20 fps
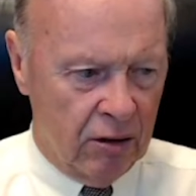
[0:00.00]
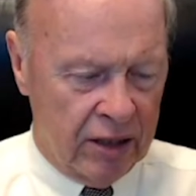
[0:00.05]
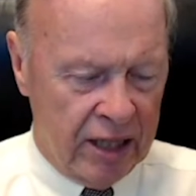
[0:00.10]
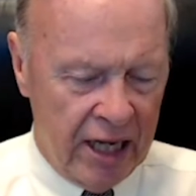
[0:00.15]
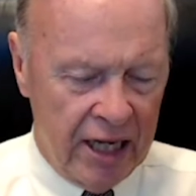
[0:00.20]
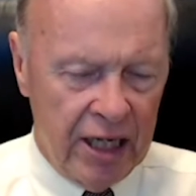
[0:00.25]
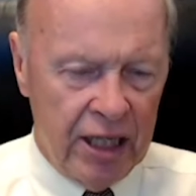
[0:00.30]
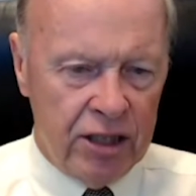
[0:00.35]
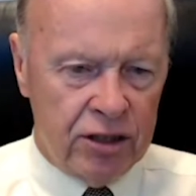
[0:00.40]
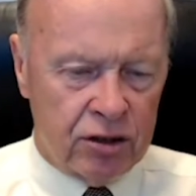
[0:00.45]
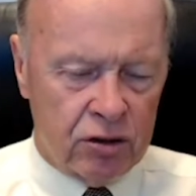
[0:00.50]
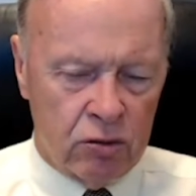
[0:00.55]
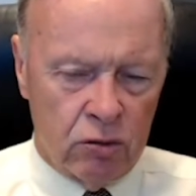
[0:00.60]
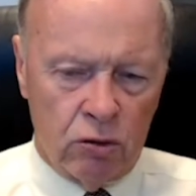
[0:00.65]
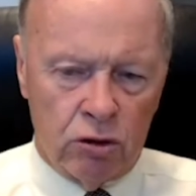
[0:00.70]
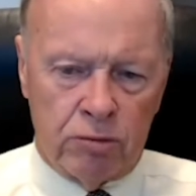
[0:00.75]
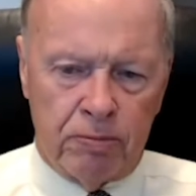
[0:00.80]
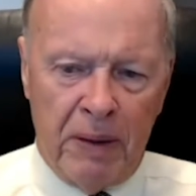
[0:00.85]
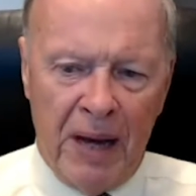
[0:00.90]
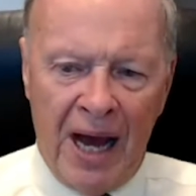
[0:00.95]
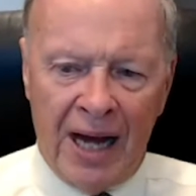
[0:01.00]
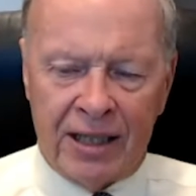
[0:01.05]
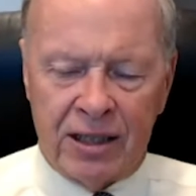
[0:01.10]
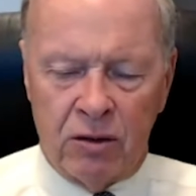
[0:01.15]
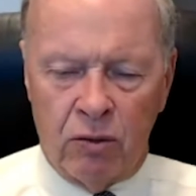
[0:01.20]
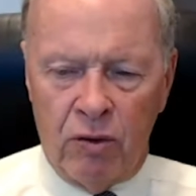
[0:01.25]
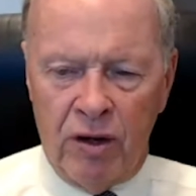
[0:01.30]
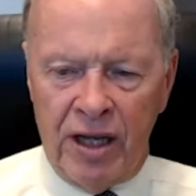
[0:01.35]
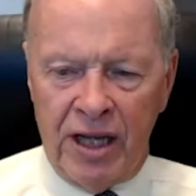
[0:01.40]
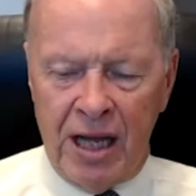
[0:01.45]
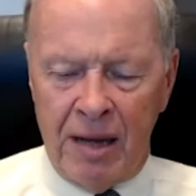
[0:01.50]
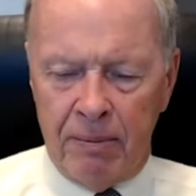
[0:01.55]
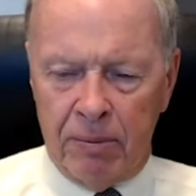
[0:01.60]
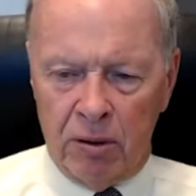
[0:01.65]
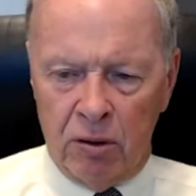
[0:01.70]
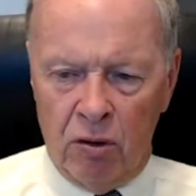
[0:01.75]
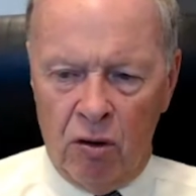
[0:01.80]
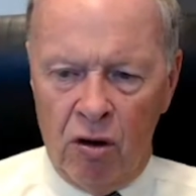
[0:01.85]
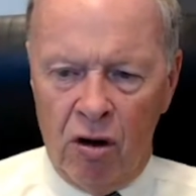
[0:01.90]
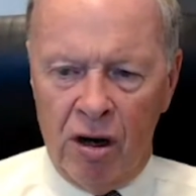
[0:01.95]
know, getting these schools back to where they
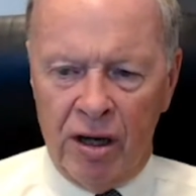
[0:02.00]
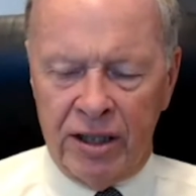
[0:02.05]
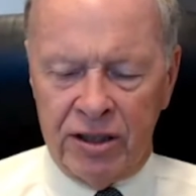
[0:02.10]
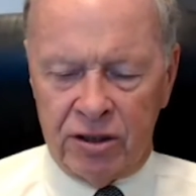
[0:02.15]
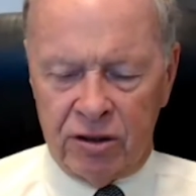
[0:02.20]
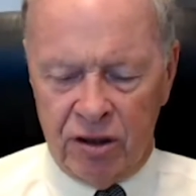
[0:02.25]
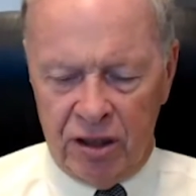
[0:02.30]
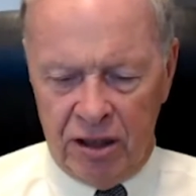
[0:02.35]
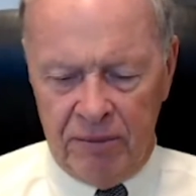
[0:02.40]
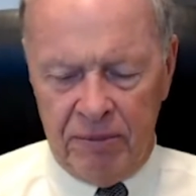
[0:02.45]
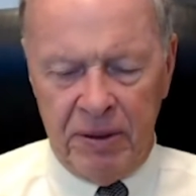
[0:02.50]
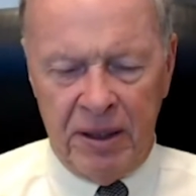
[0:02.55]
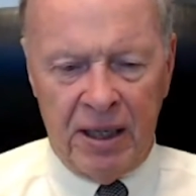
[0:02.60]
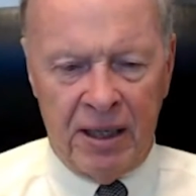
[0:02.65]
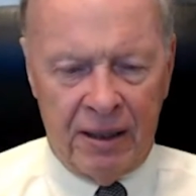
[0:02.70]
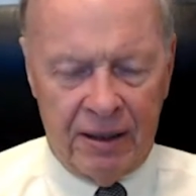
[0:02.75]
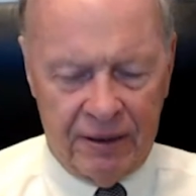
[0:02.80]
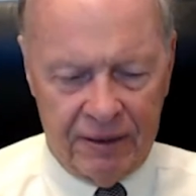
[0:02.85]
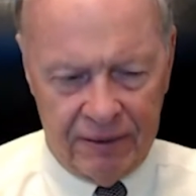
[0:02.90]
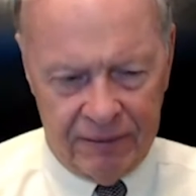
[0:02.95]
belong is going to be